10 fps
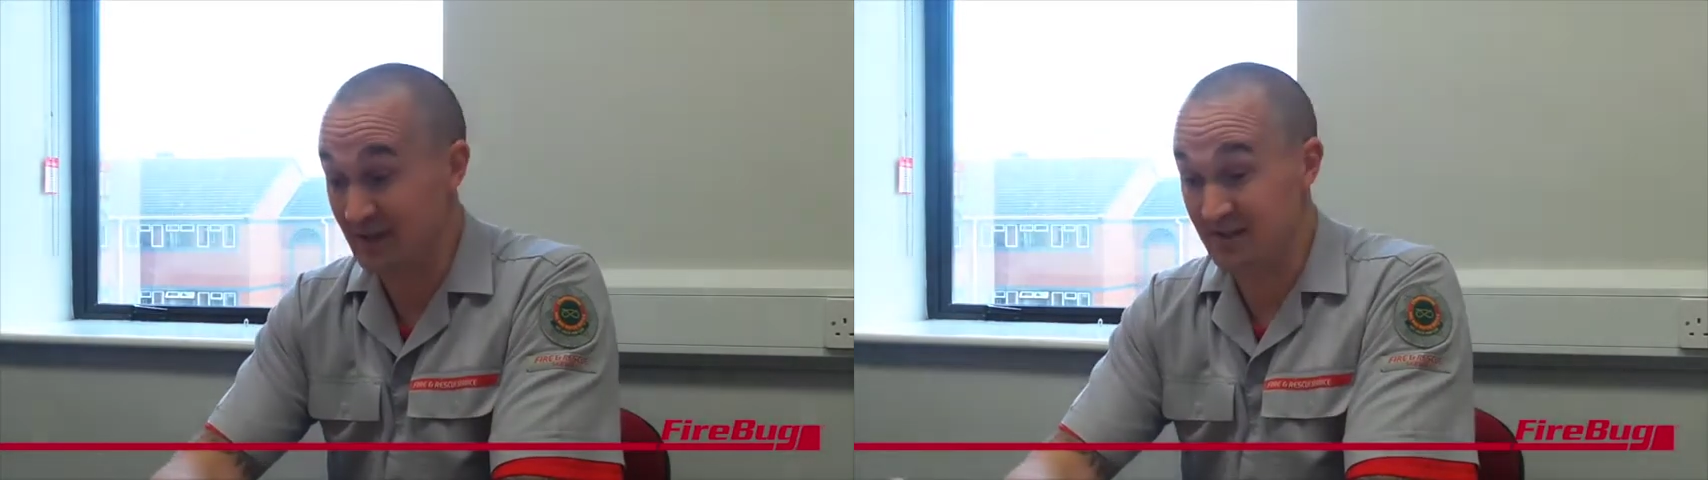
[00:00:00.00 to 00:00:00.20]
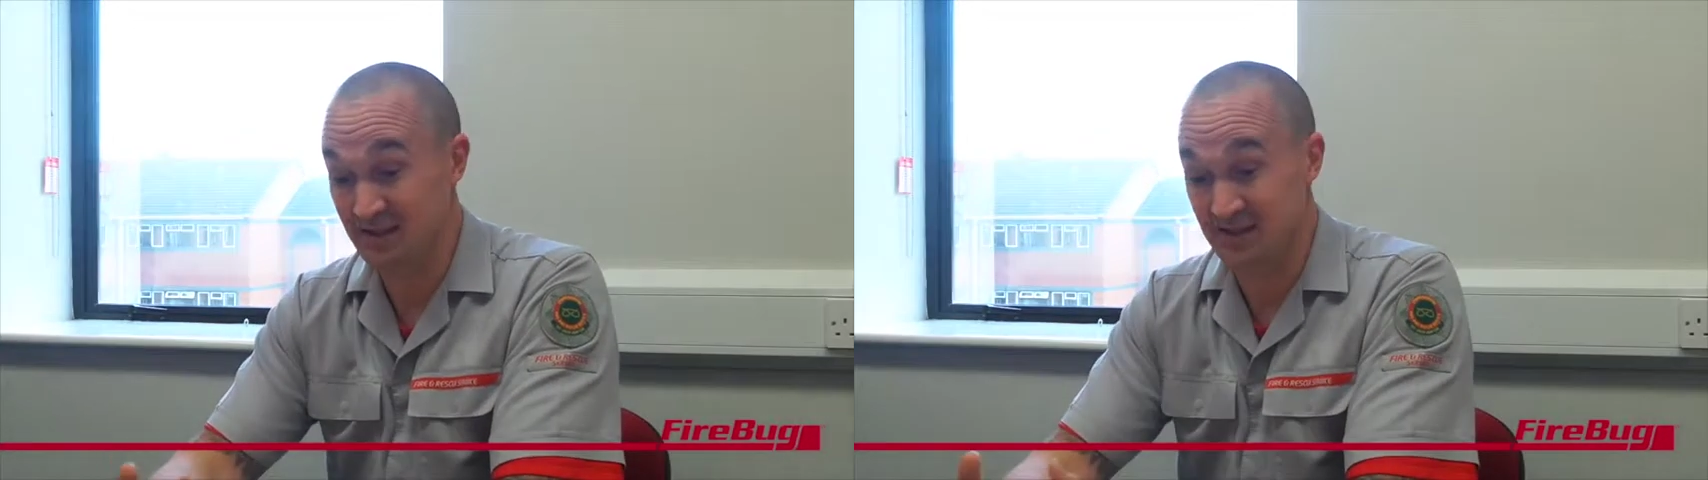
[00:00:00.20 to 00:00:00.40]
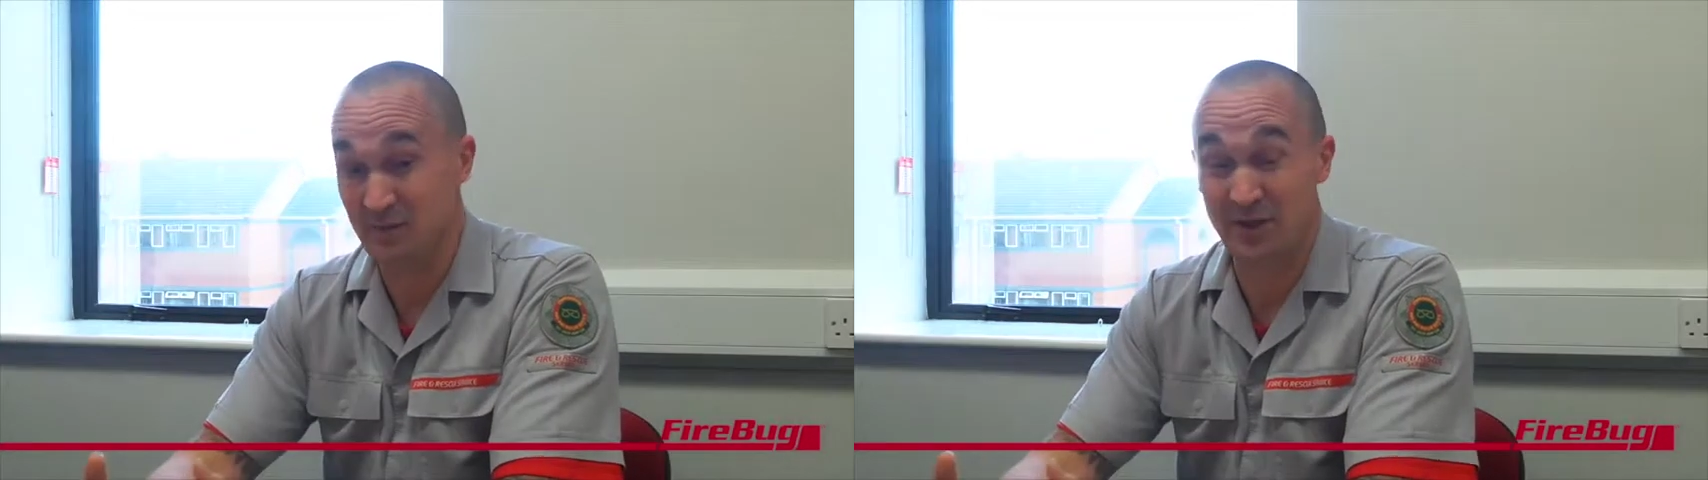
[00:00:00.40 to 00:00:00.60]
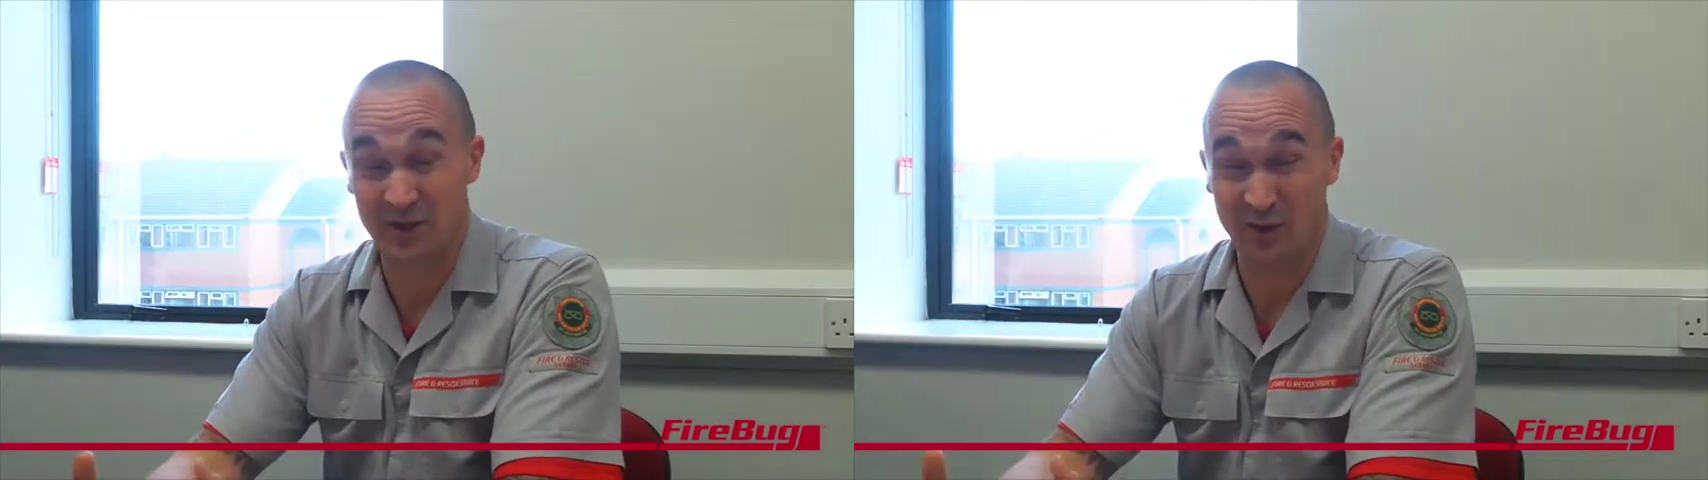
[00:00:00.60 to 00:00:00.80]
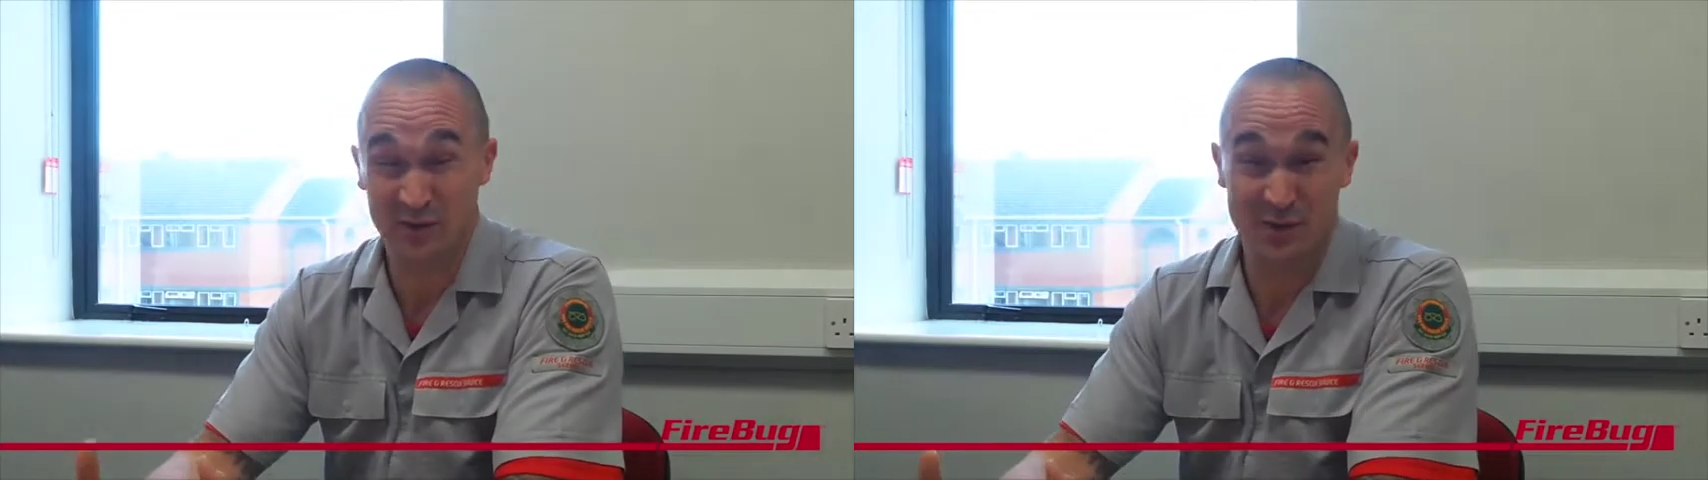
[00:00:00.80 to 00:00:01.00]
is it's simply
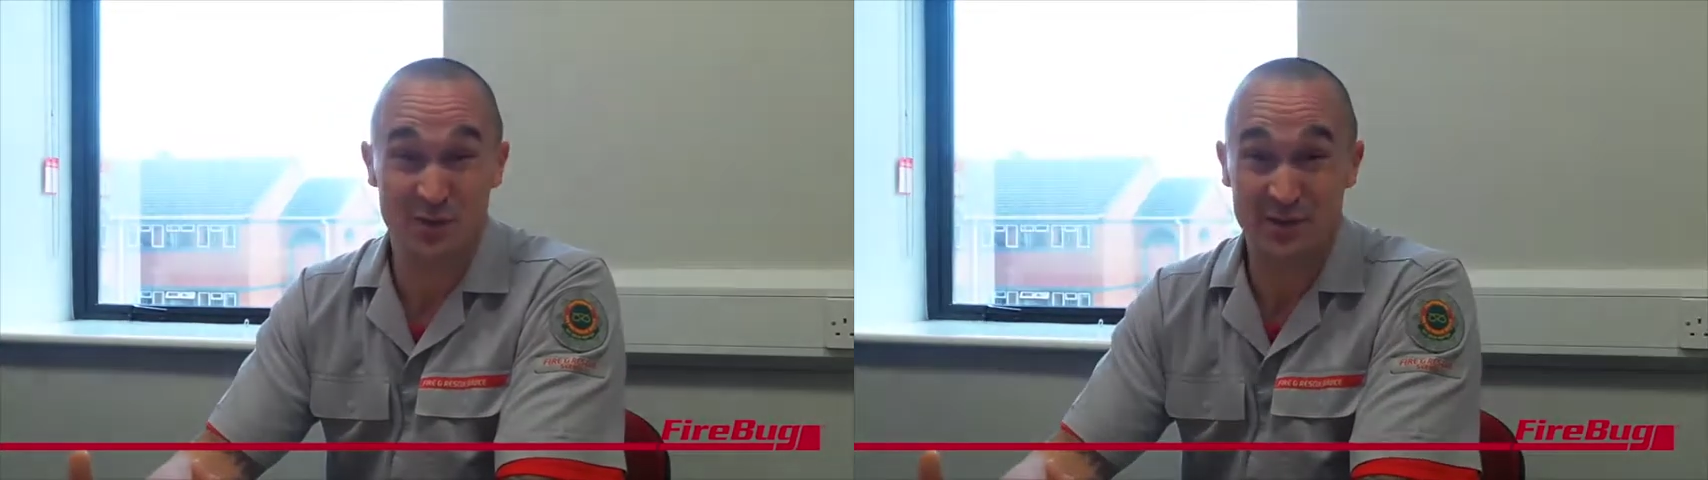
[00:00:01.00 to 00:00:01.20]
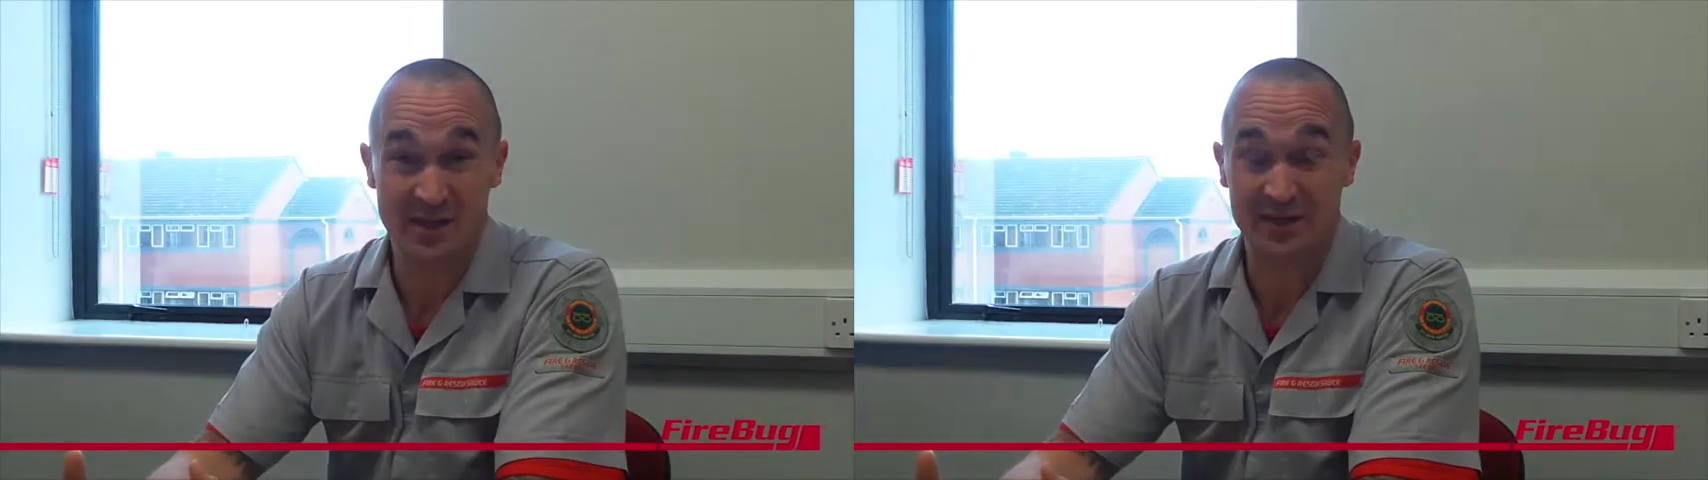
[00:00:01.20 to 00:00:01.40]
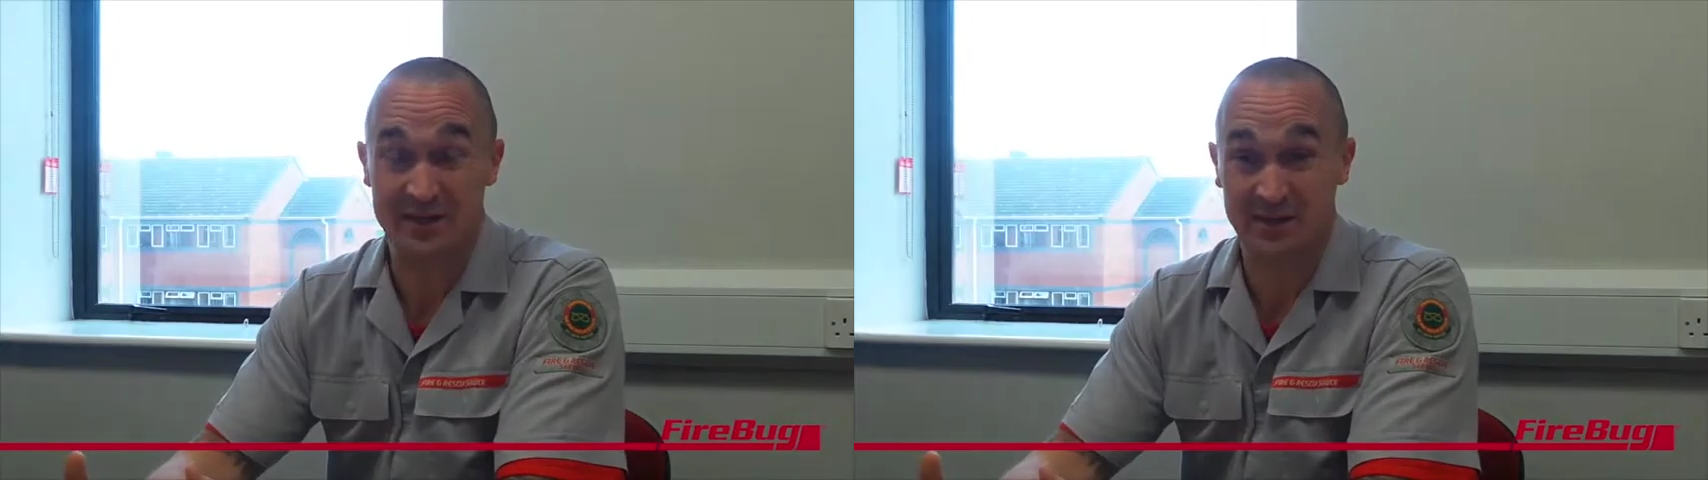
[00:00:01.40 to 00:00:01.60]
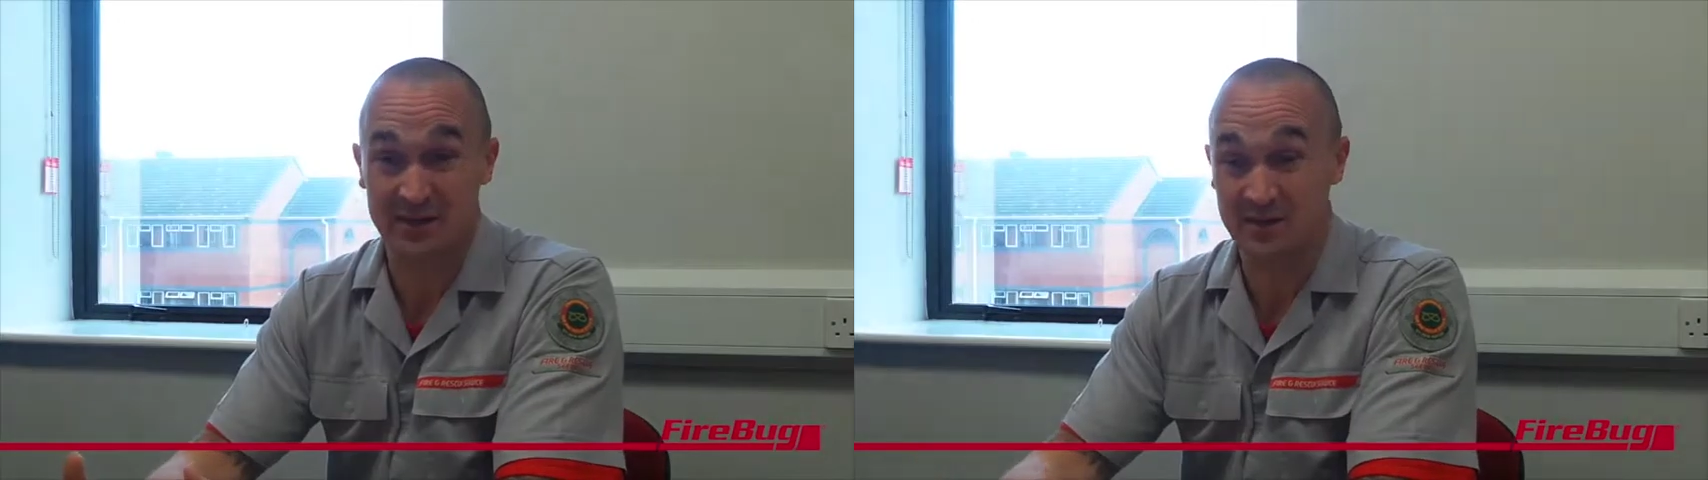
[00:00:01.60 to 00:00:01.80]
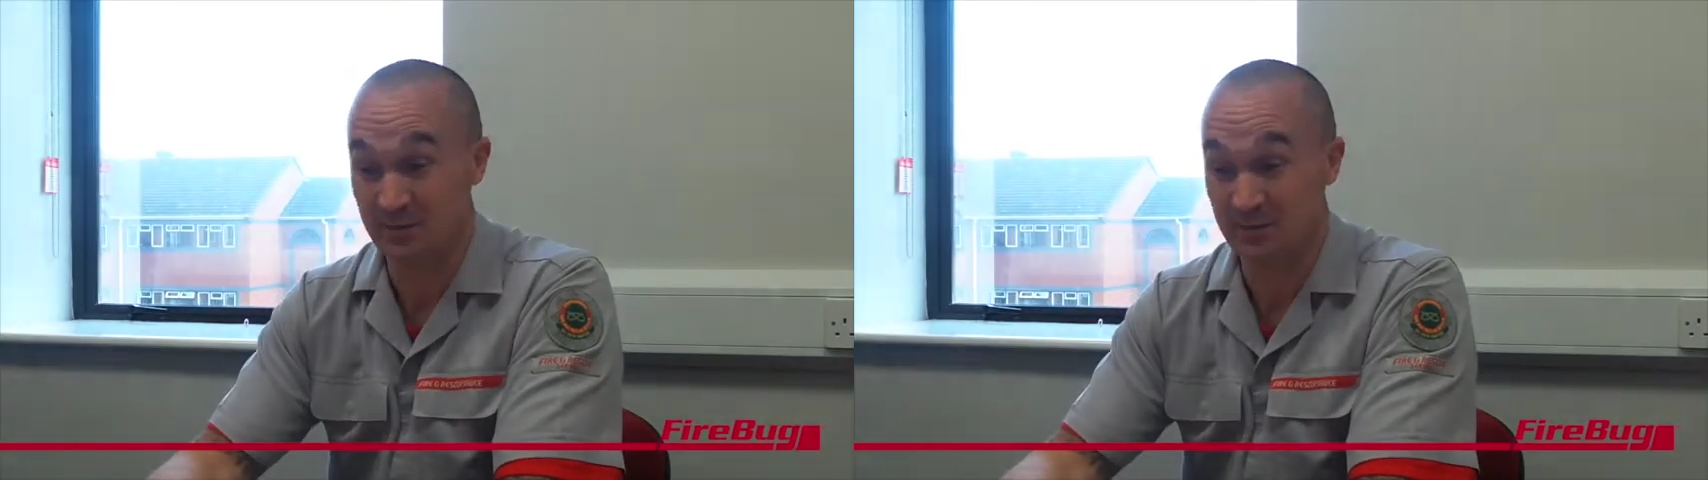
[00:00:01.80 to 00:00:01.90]
got two settings.